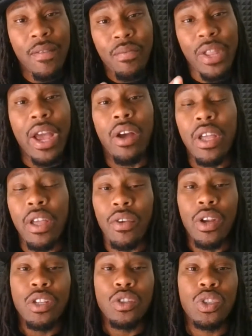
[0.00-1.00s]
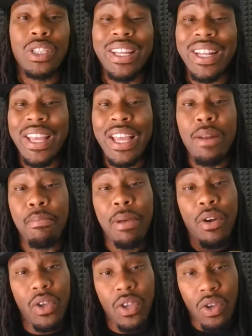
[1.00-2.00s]
Now, if you're interested in
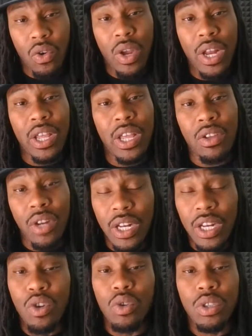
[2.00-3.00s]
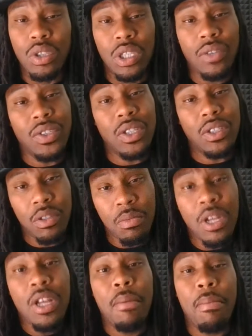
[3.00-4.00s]
bettering your credit and you need a do-it-yourself system,
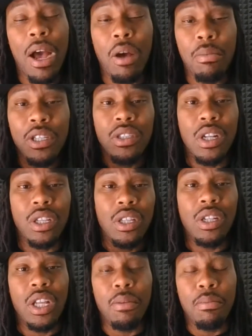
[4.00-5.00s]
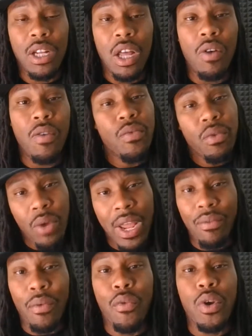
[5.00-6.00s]
by all means, click the link below. We
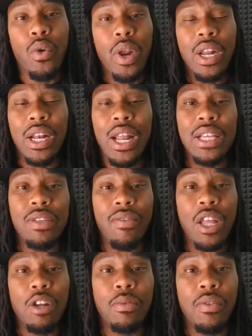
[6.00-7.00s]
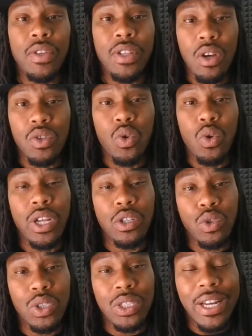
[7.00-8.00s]
have a free credit class available for those who are
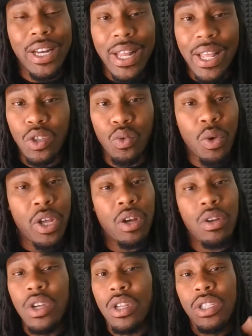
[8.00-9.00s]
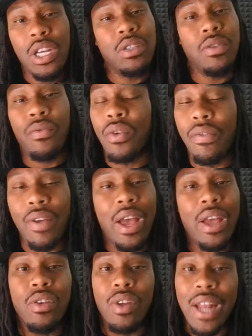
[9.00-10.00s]
interested in that as well. Tons of free
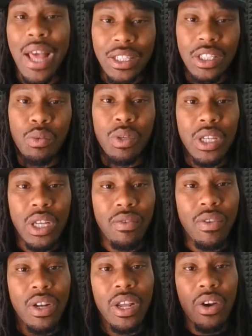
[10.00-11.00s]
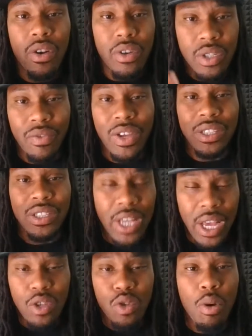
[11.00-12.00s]
value and knowledge that we give in the areas of
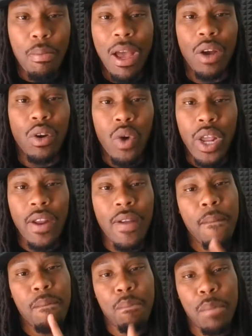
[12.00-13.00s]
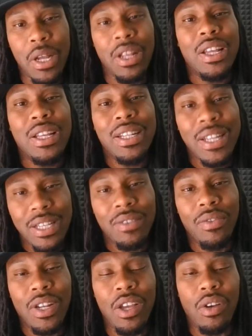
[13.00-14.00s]
educating you about credit. But this
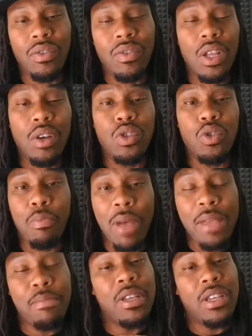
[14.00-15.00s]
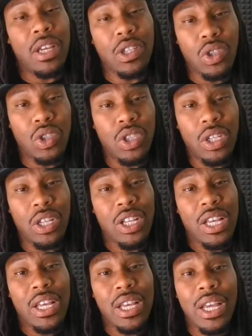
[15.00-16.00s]
video is for those who may be interested
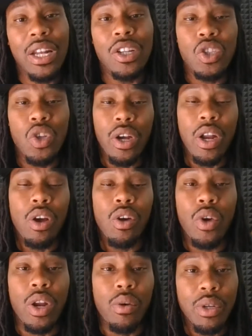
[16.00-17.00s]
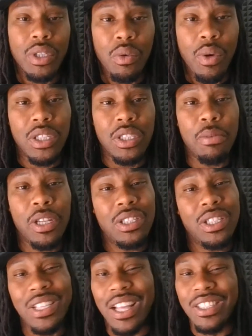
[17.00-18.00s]
in starting their own credit restoration
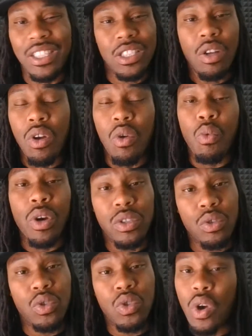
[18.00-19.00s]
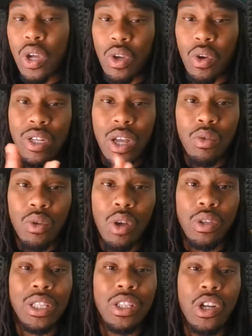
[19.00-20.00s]
business and they just don't know where to start, or don't
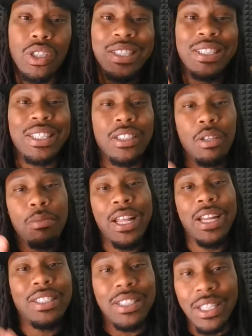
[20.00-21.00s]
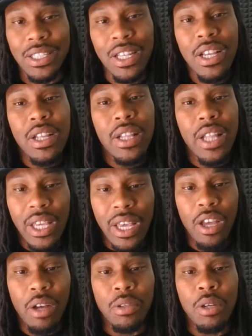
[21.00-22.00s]
know that there's a system that exists that can
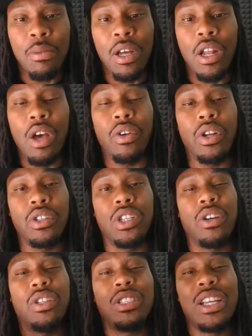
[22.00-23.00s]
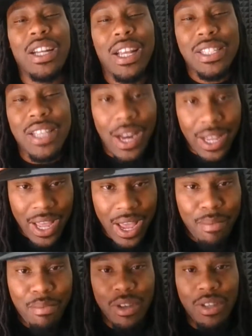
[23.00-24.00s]
help them along their journeys. That's all I
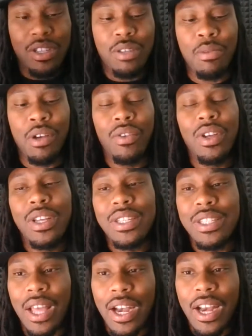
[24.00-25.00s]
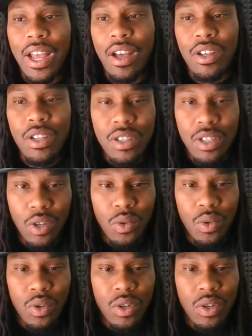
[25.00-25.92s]
got. Mr. Smith signing out. Salute.